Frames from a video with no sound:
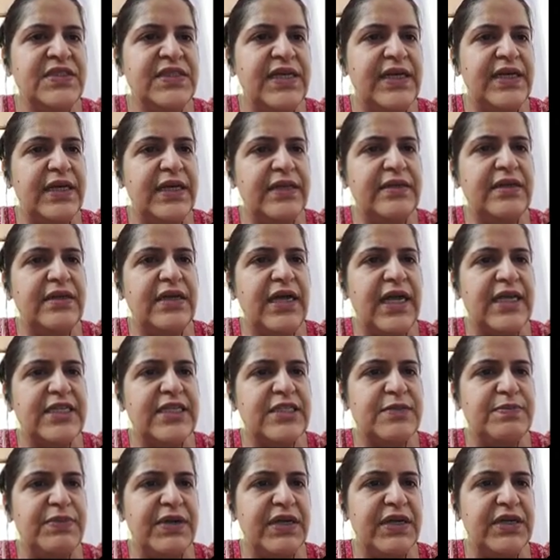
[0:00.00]
Another
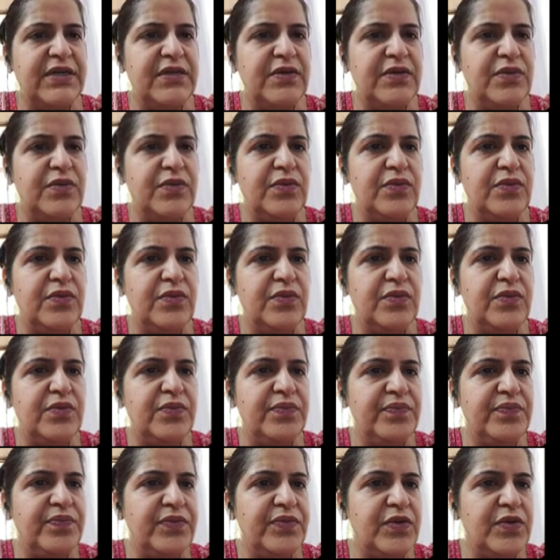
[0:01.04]
aspect,
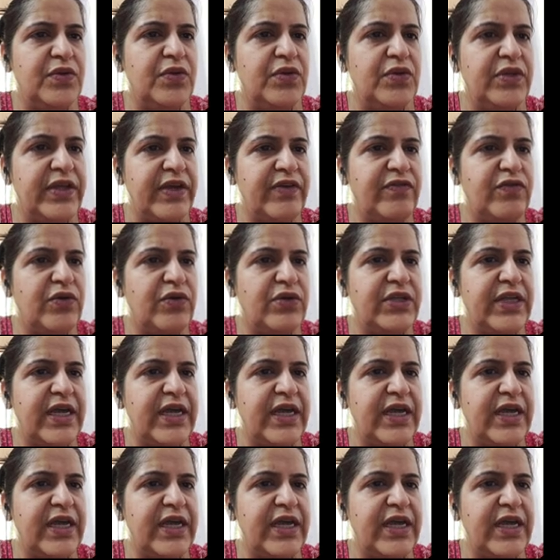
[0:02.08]
therefore,